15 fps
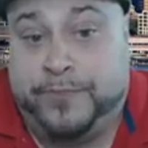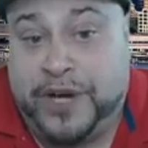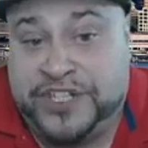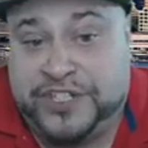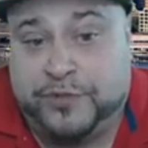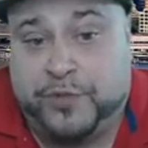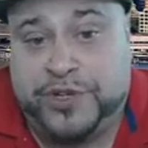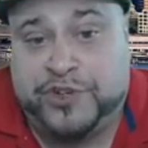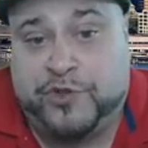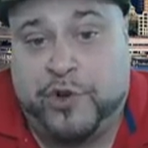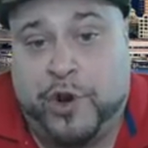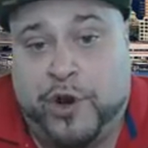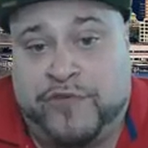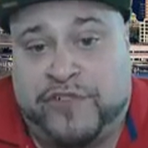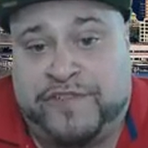but would
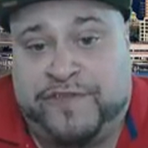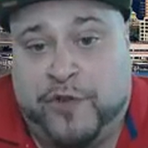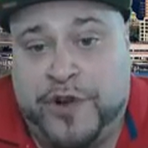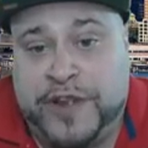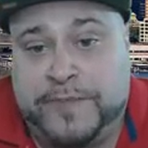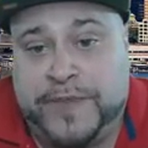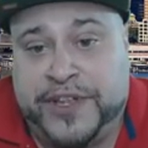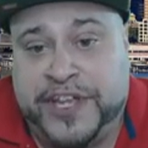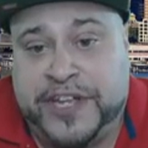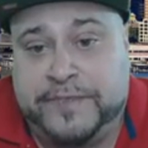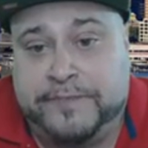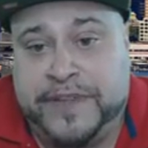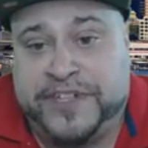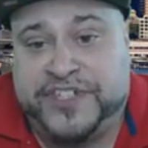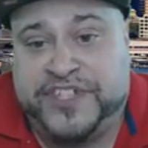grow over 40
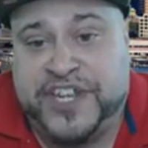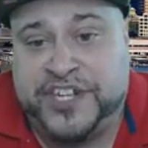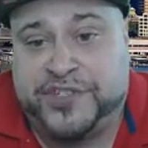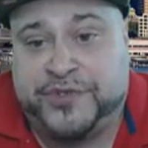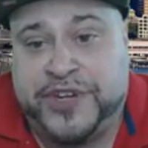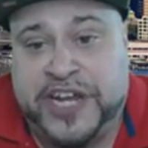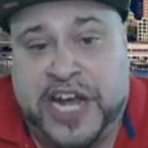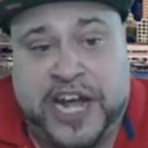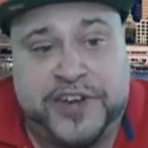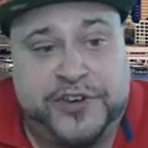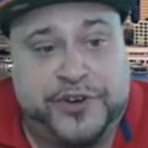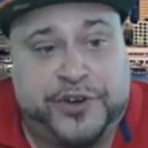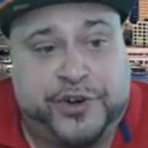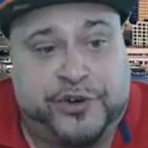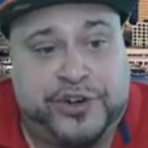million mid-century
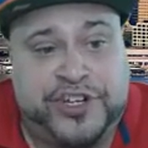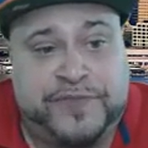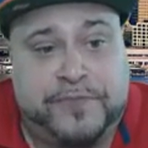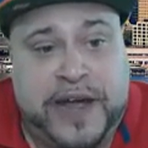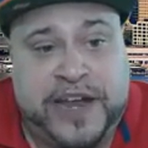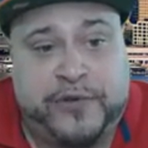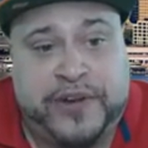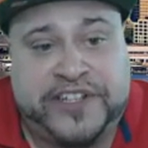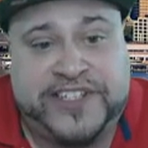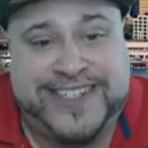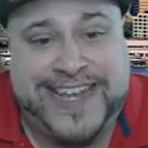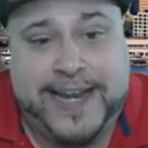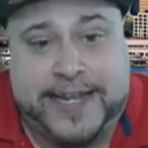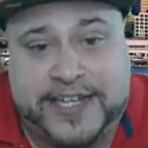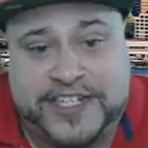under current migrant
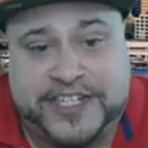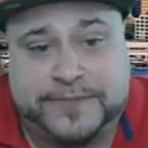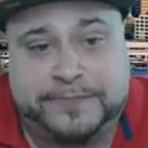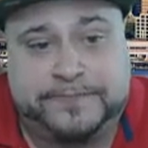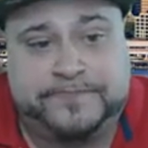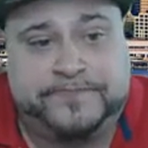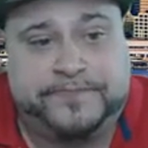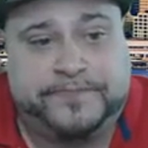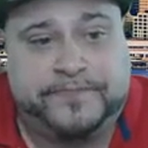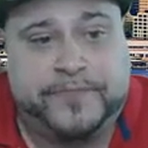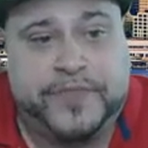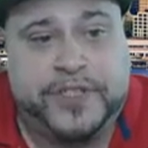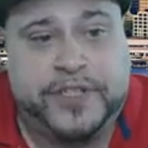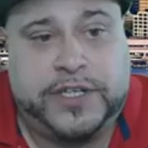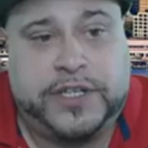settings.
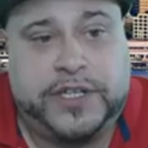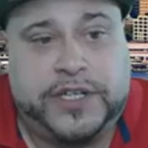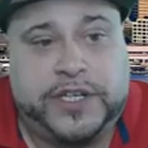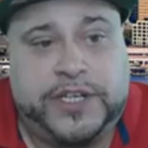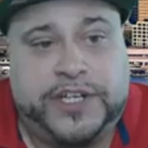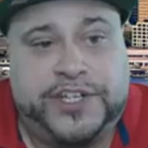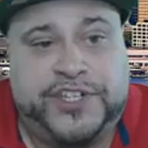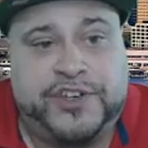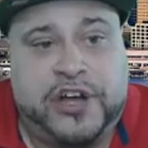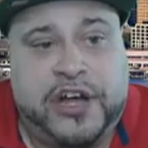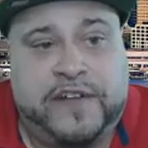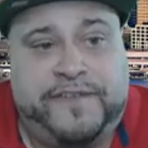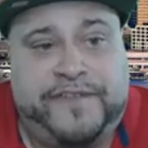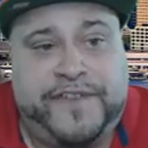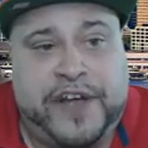So
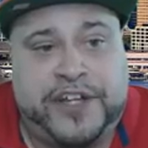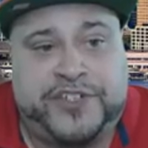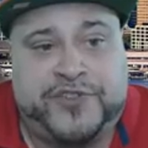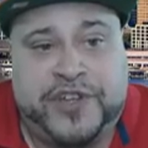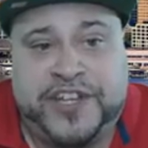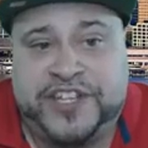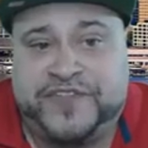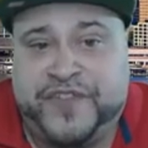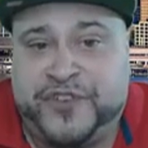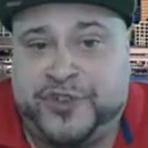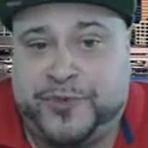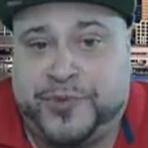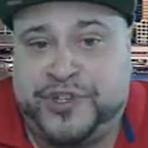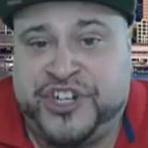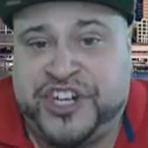of Australia's
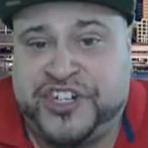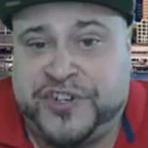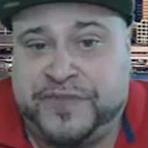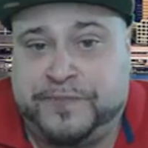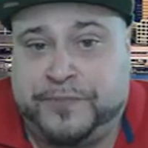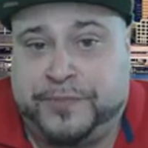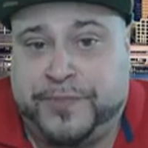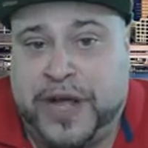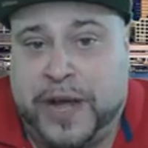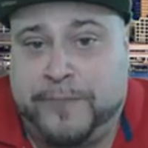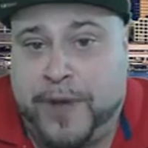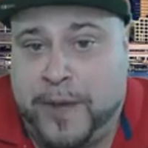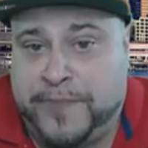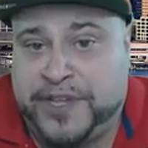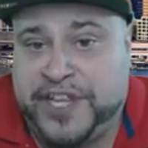future projection
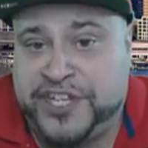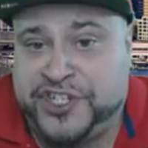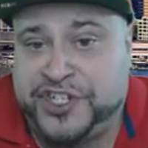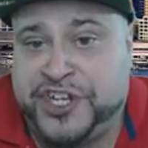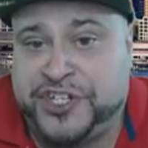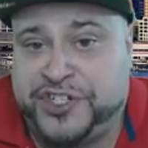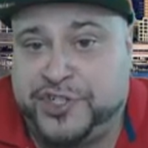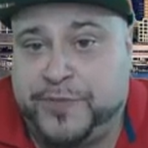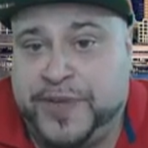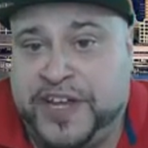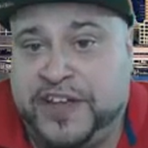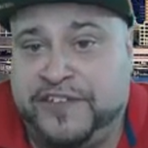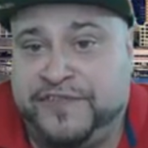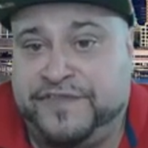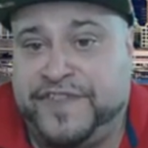population,
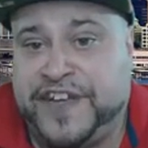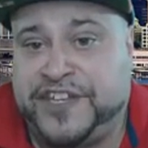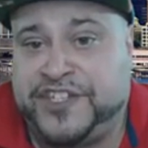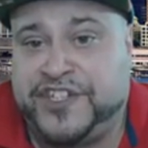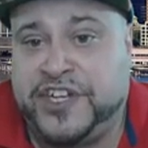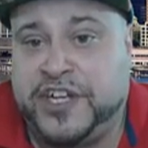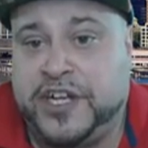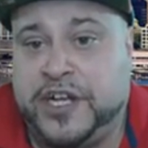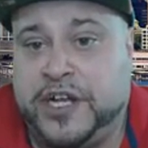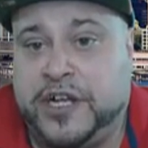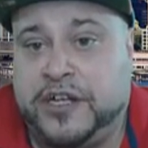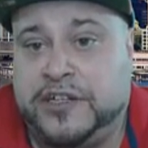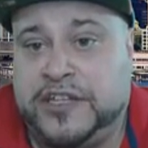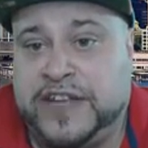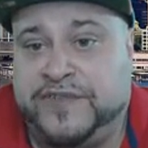assuming fixed
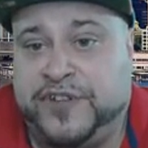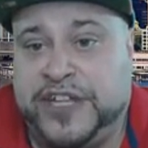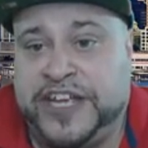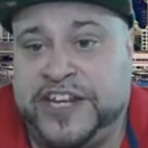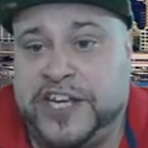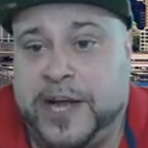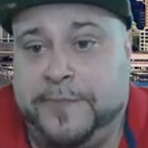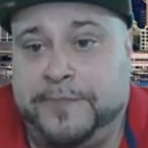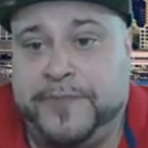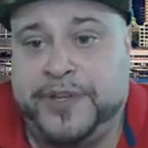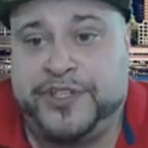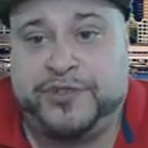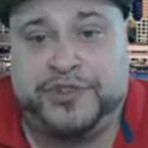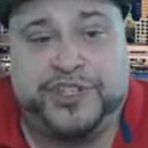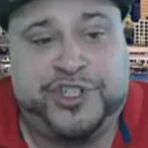level income,
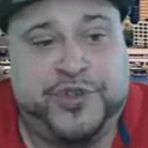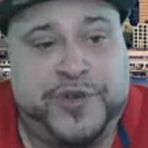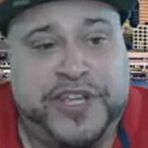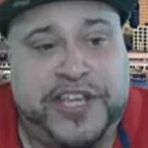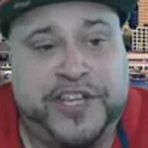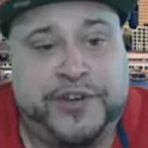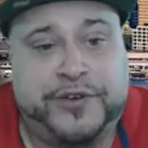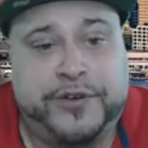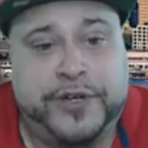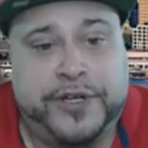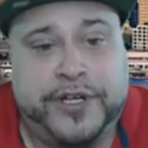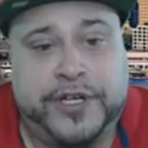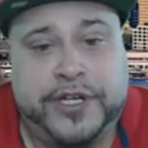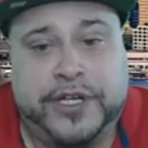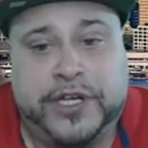so it's showing here
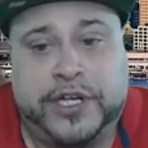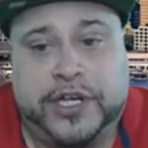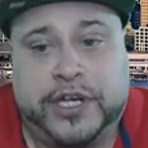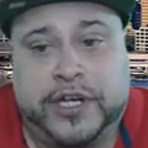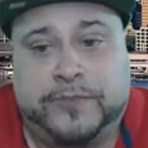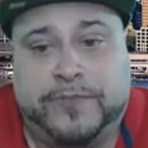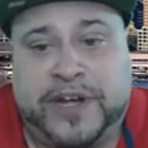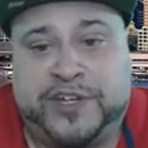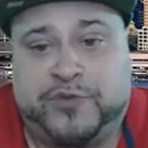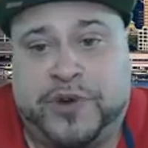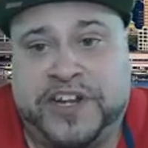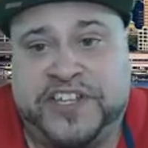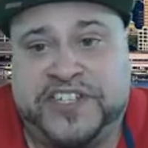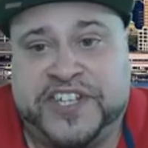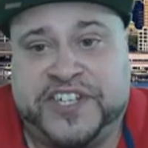by
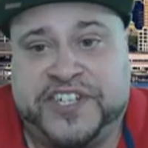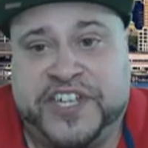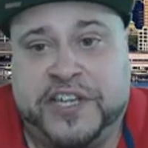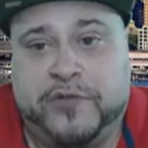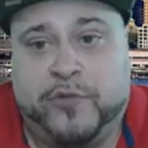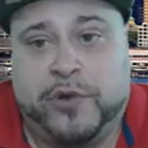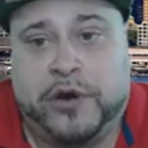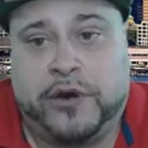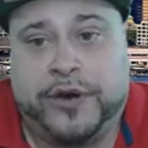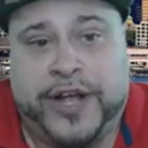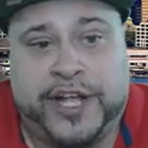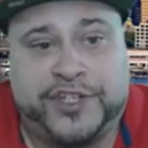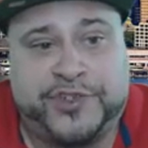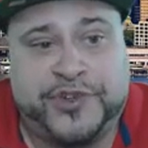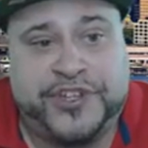2060
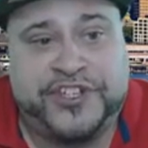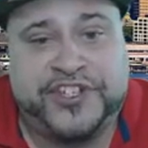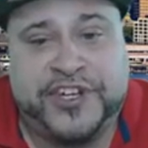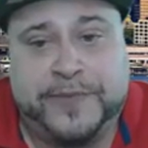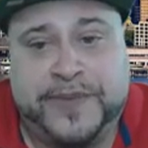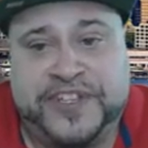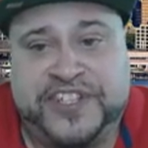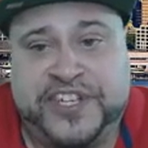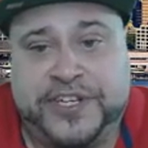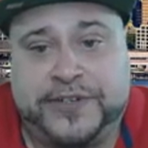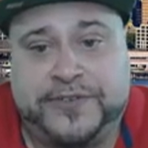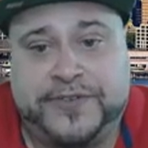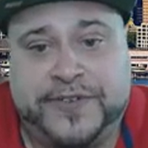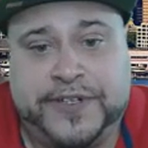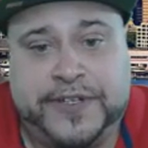where Australia is going to be
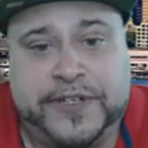sitting.